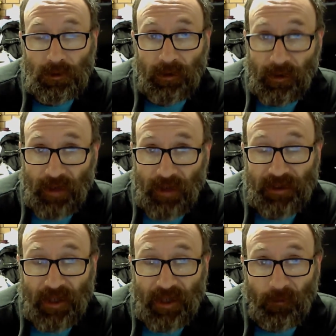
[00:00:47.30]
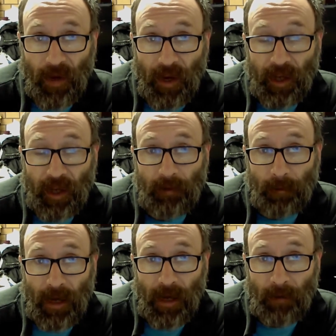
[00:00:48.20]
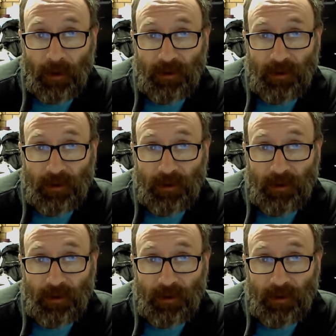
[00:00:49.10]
In the dead set Fed income department,